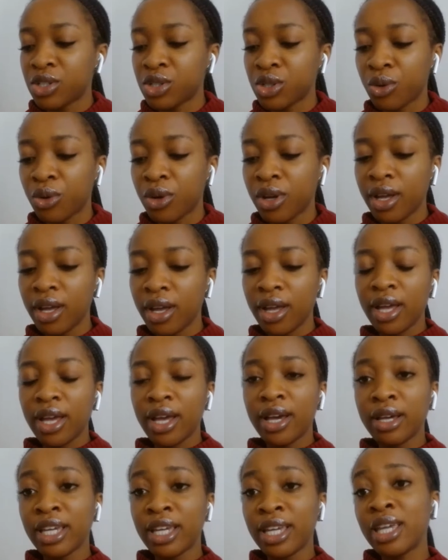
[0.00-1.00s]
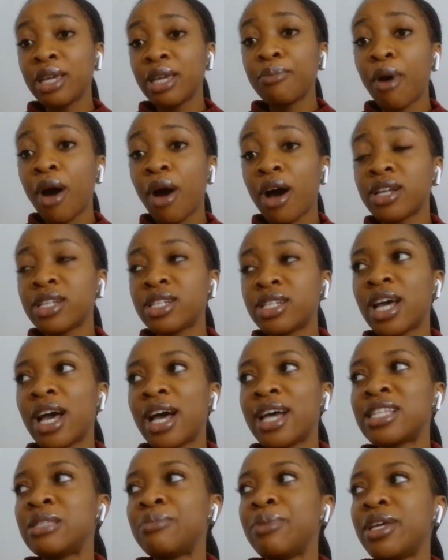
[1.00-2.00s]
So a key part
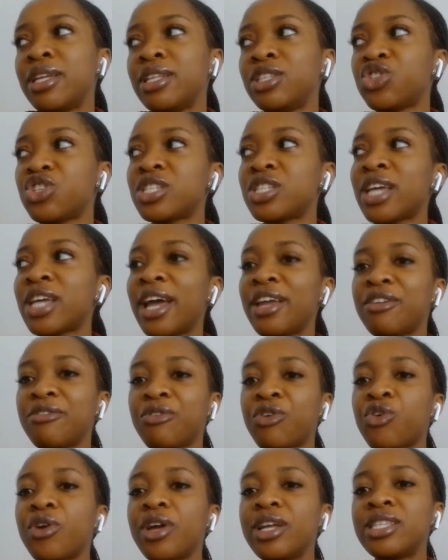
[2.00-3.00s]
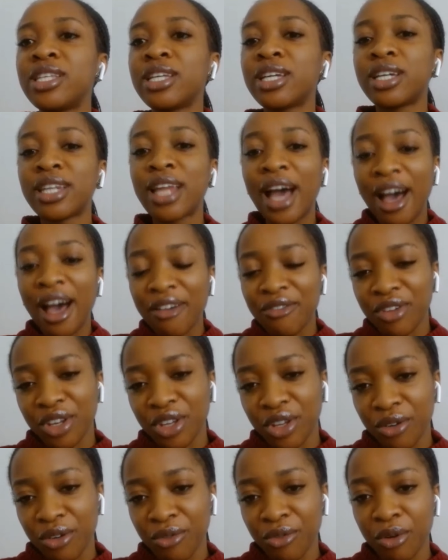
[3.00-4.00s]
has been just kind of creating an avenue